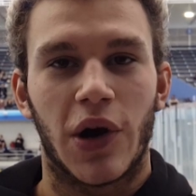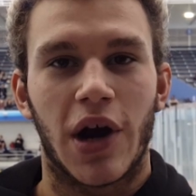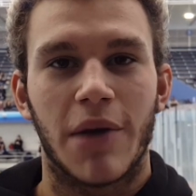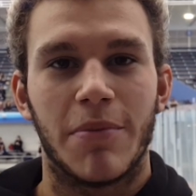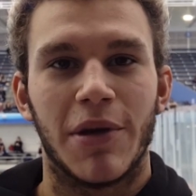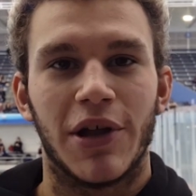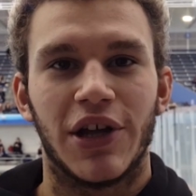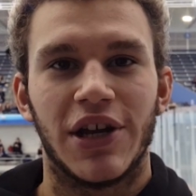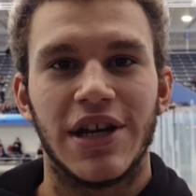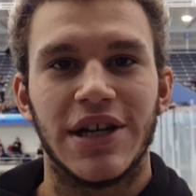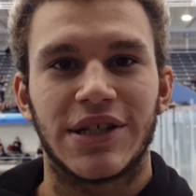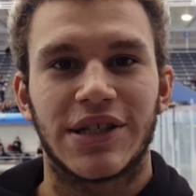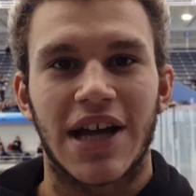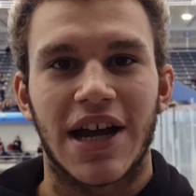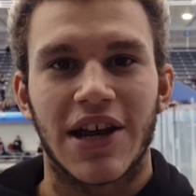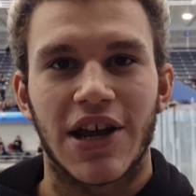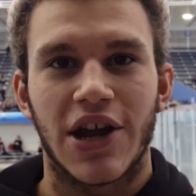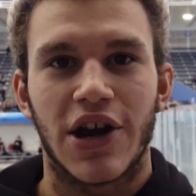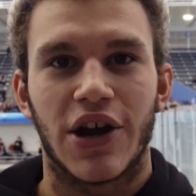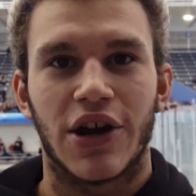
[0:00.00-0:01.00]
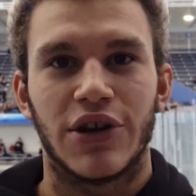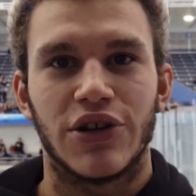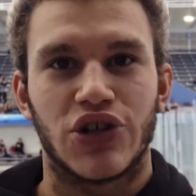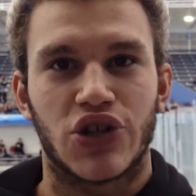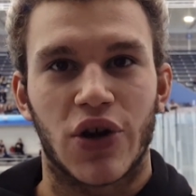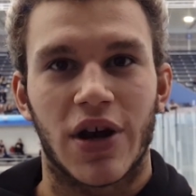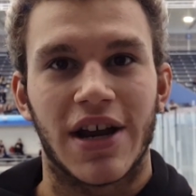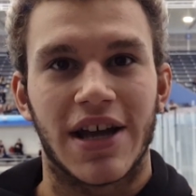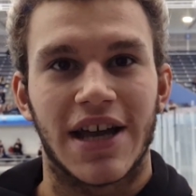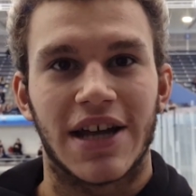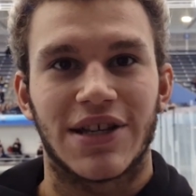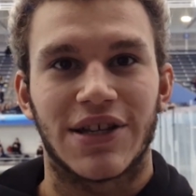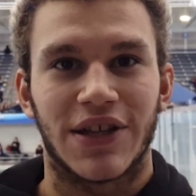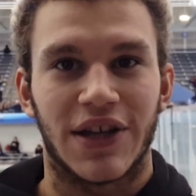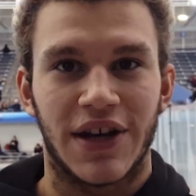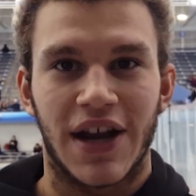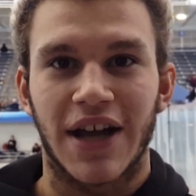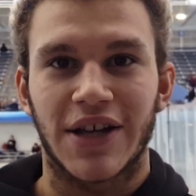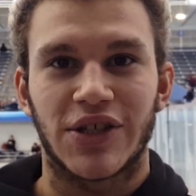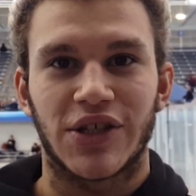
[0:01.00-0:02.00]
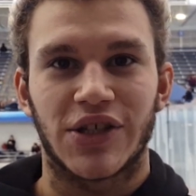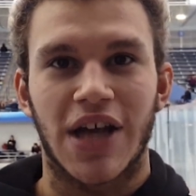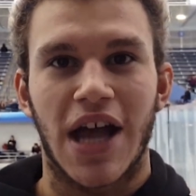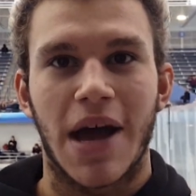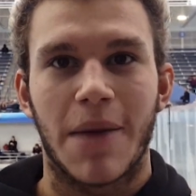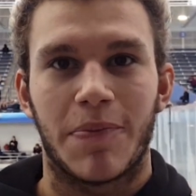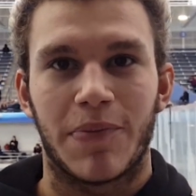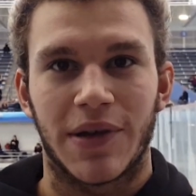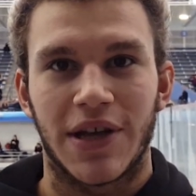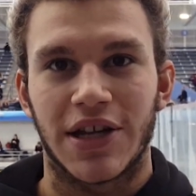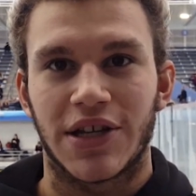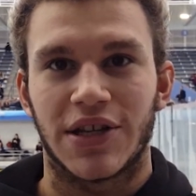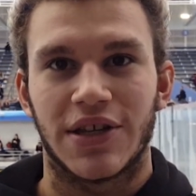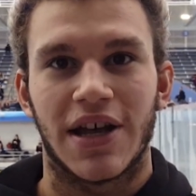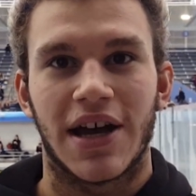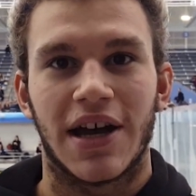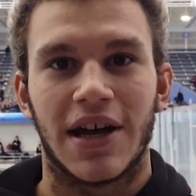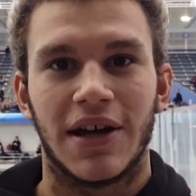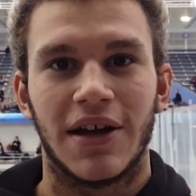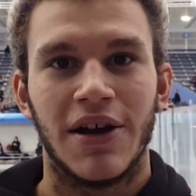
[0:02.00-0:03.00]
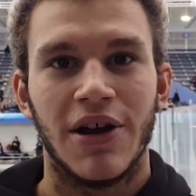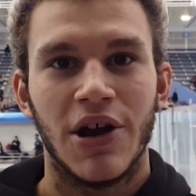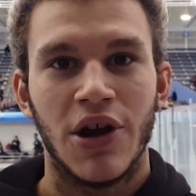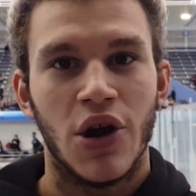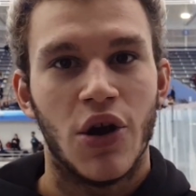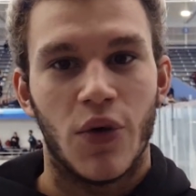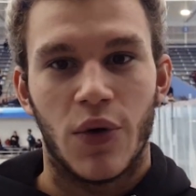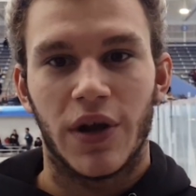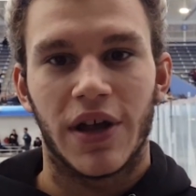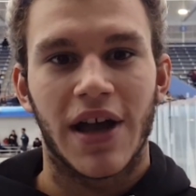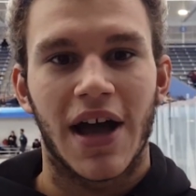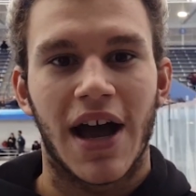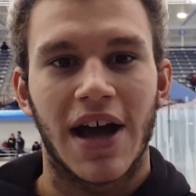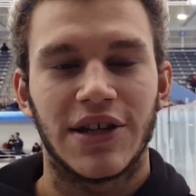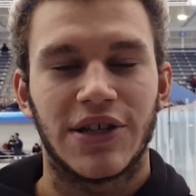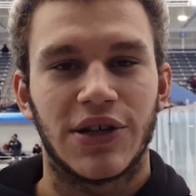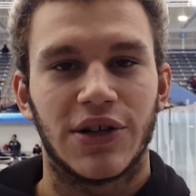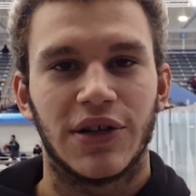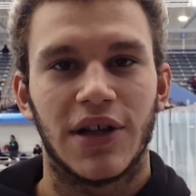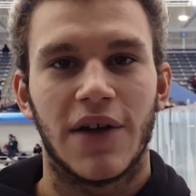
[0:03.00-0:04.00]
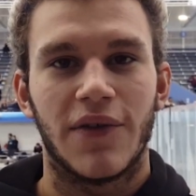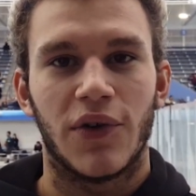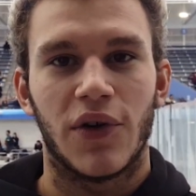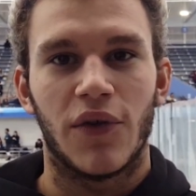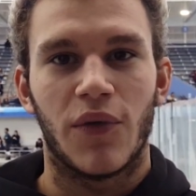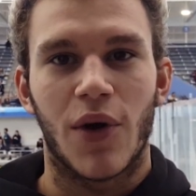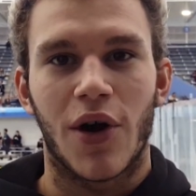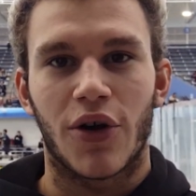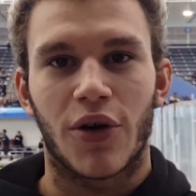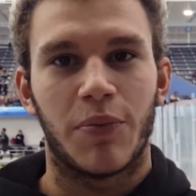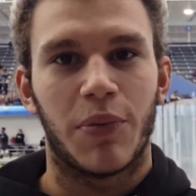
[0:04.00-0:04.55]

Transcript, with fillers: our abilities out here and try to get to the next step and get to the really high tier level of water